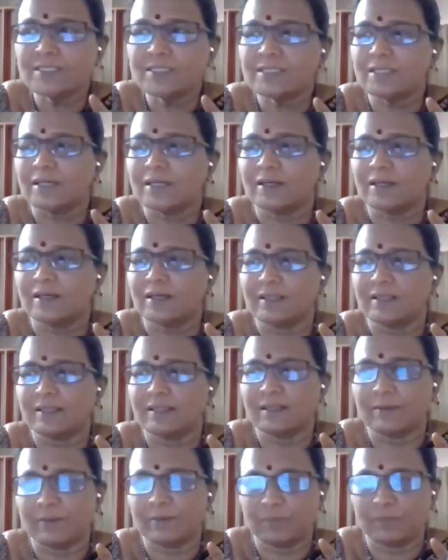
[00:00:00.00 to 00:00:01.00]

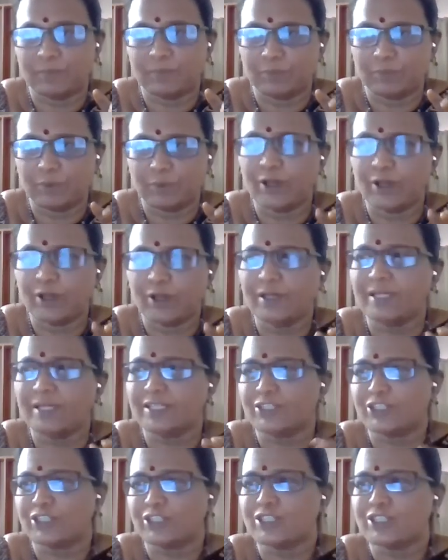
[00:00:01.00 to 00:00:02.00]
the pure
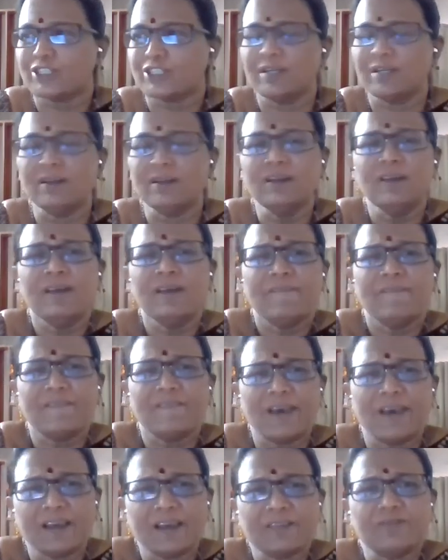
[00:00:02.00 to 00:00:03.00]
literature
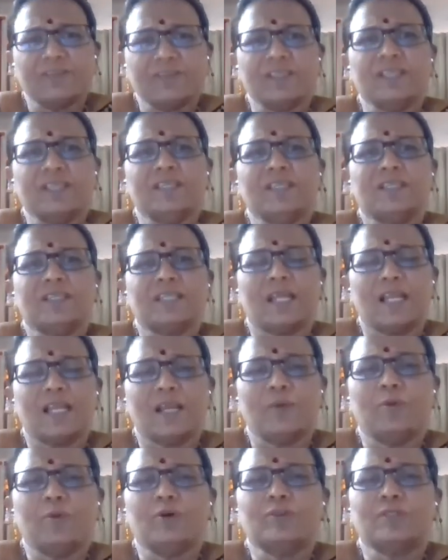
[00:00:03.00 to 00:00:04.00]
where we
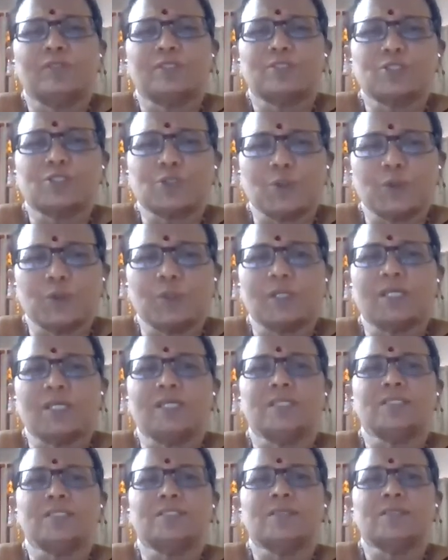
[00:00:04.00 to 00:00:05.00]
tell about the
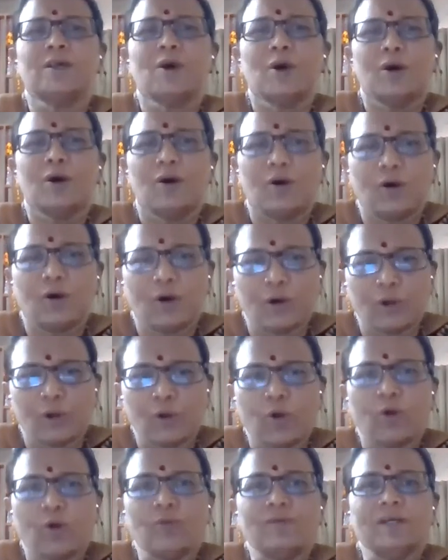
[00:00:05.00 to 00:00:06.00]
stories,
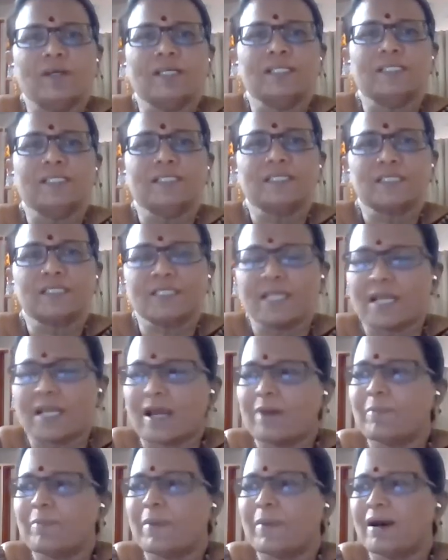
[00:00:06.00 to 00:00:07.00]
novels,
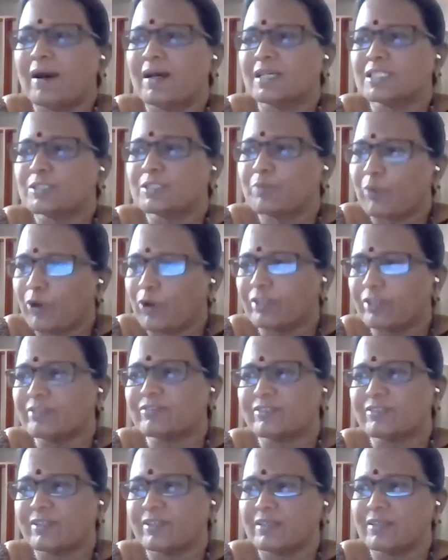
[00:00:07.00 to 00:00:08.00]
dramas,
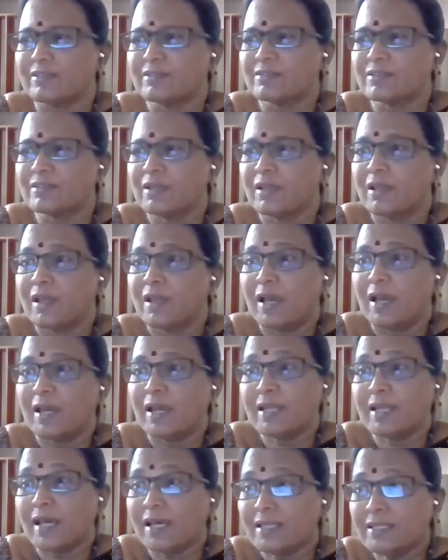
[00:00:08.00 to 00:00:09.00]
poetries, and
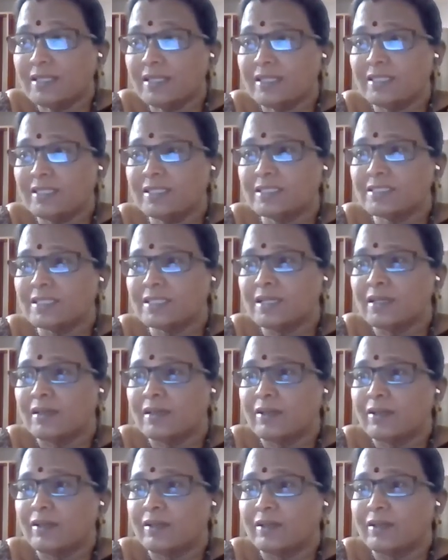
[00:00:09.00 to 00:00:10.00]
other is
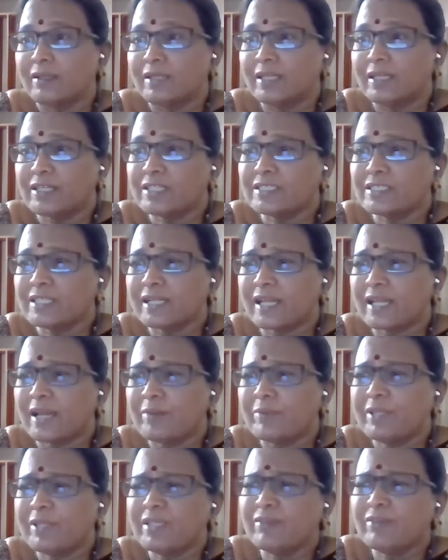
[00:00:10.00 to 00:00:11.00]
literature
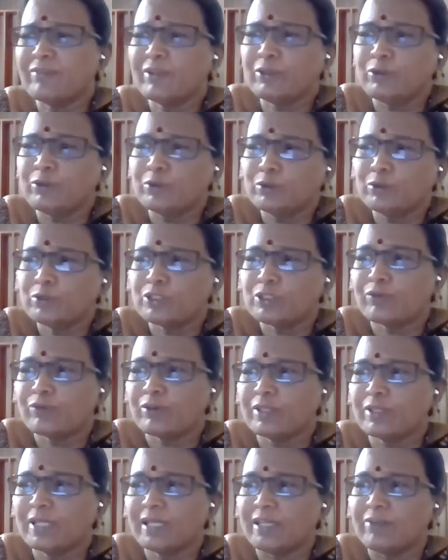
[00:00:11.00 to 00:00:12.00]
can be even used
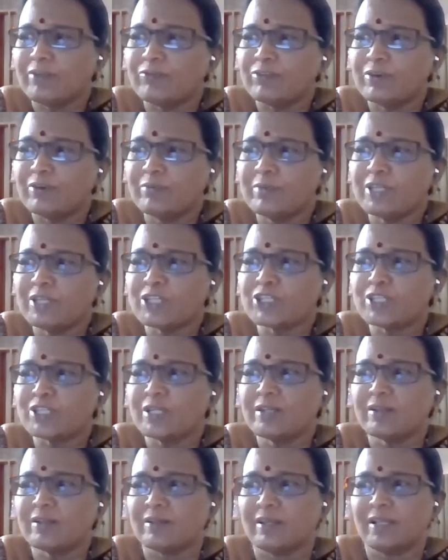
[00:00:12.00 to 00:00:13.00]
for the
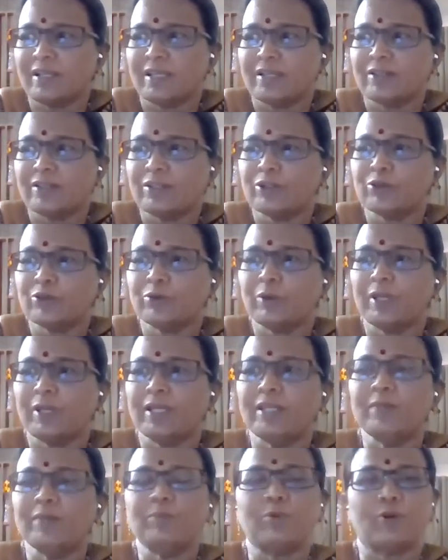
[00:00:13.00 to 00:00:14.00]
information related to
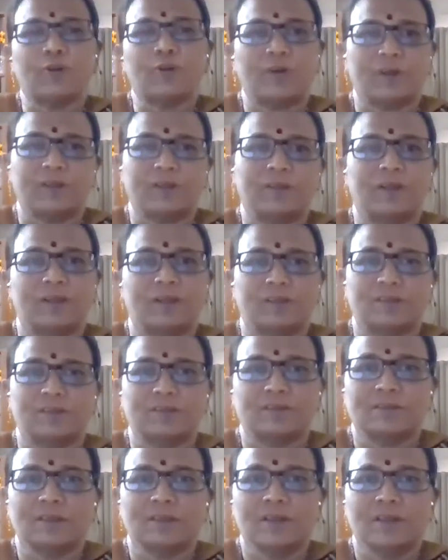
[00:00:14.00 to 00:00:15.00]
any product, that
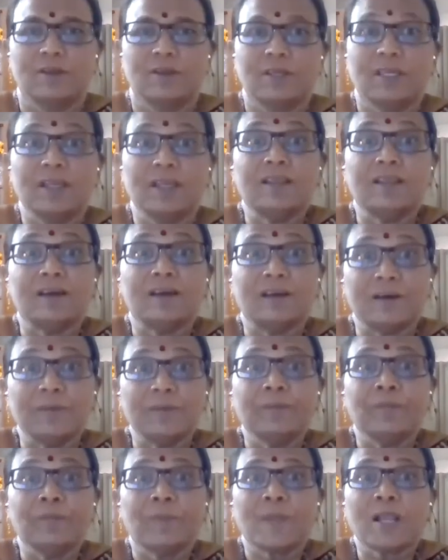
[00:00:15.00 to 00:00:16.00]
is in the
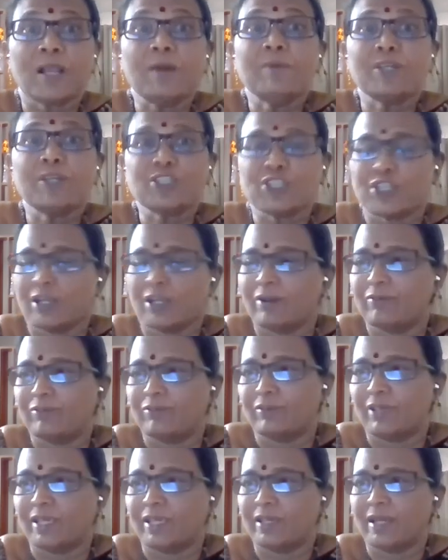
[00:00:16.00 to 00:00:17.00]
commercial
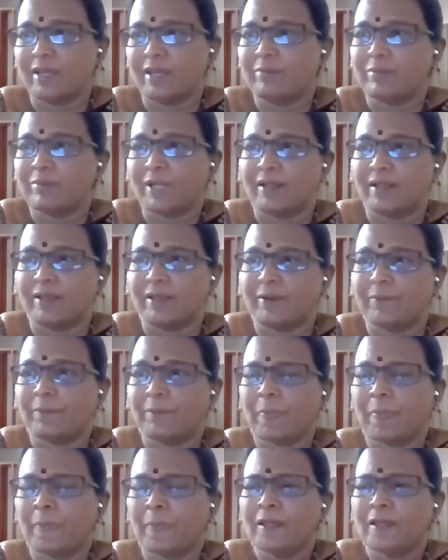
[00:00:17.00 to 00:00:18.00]
way, I'm telling.
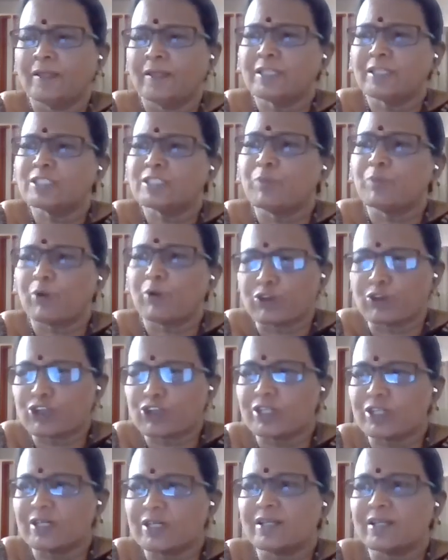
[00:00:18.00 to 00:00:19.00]
That is
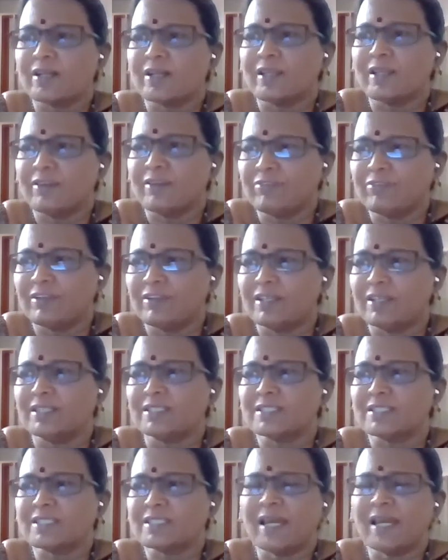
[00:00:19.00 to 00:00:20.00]
brochure,
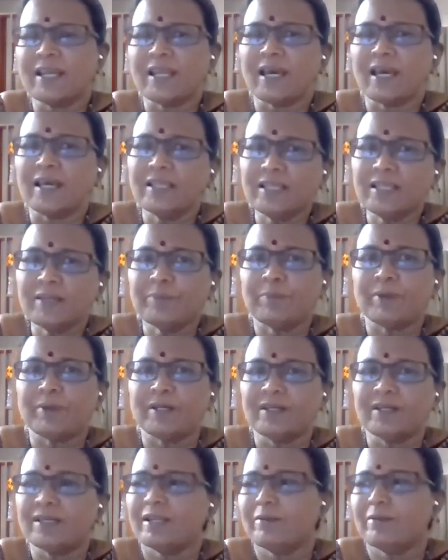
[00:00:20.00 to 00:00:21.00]
leaflets, and other
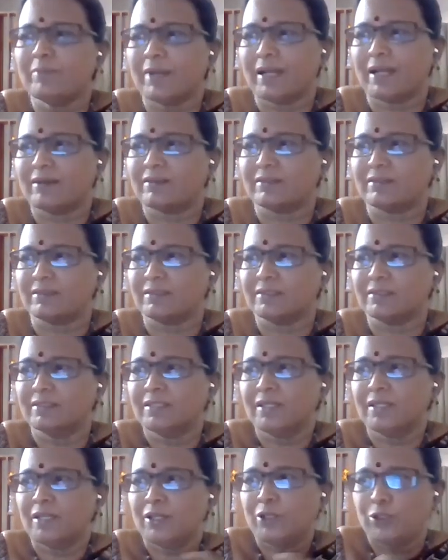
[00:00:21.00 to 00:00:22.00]
printed matter
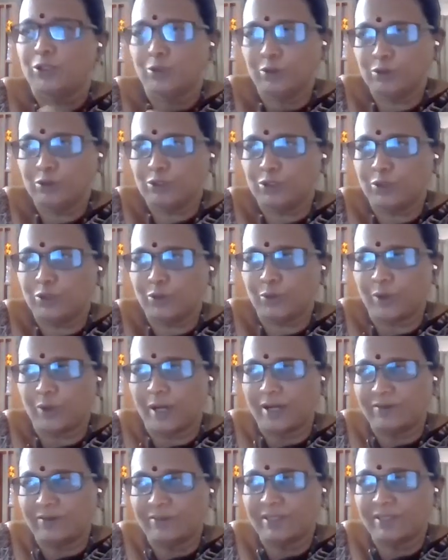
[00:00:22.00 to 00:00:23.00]
used to
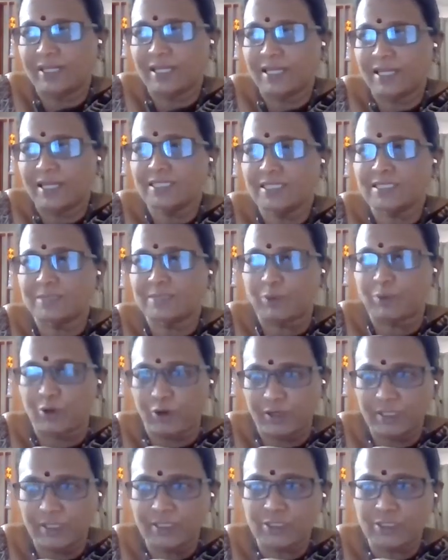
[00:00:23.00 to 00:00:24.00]
advertise
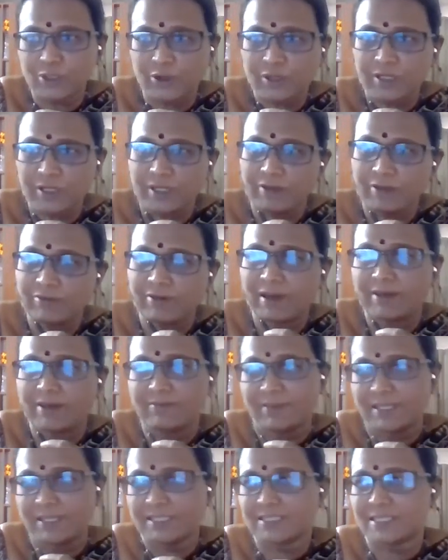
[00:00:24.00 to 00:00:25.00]
products or give
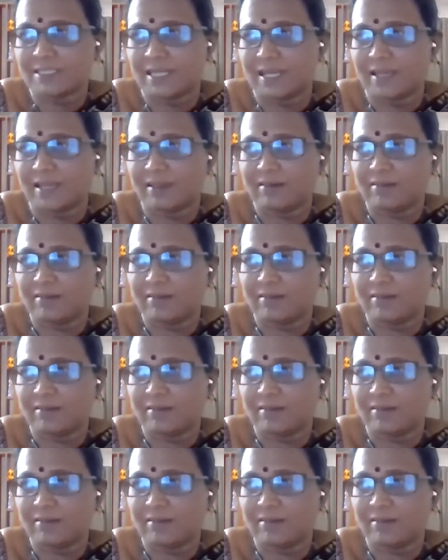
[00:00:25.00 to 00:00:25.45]
advice, like